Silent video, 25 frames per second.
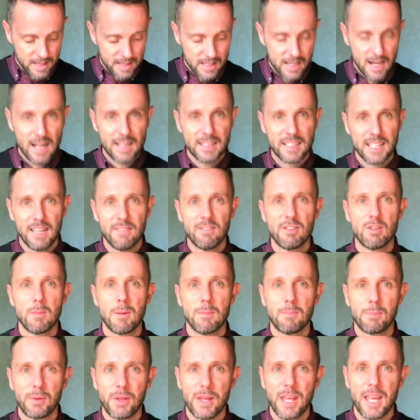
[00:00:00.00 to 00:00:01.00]
God gives him
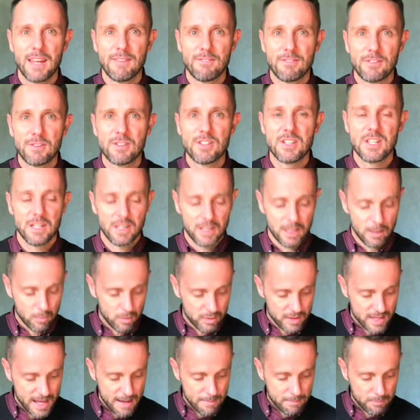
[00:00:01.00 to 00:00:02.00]
a plan for dealing
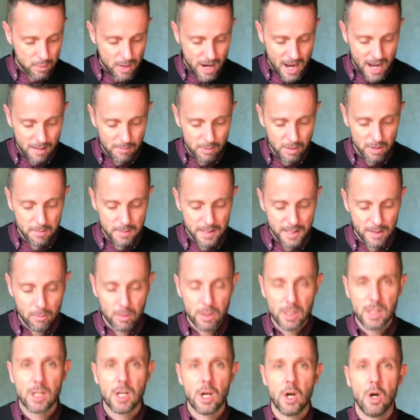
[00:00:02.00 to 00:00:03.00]
with that problem. He
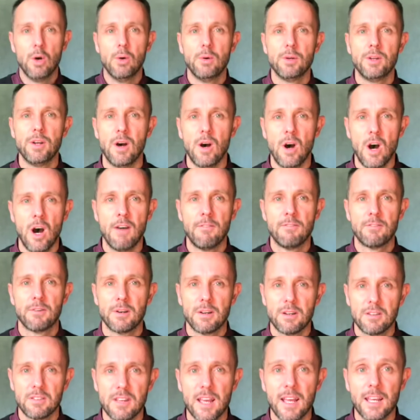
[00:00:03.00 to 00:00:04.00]
would go to
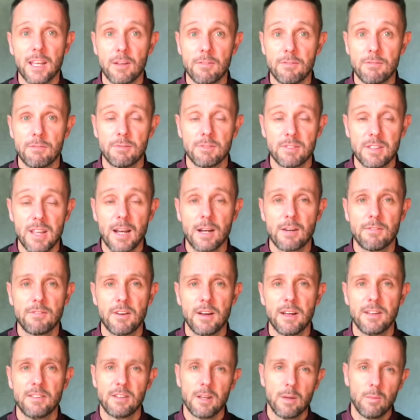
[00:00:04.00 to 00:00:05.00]
offer a
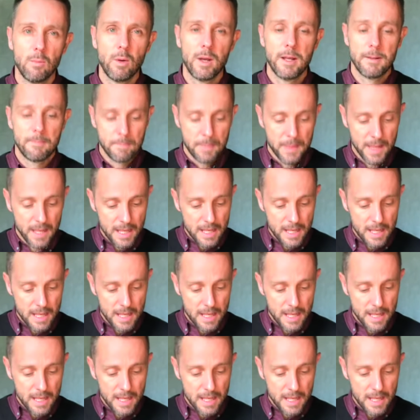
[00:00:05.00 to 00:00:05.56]
sacrifice, and when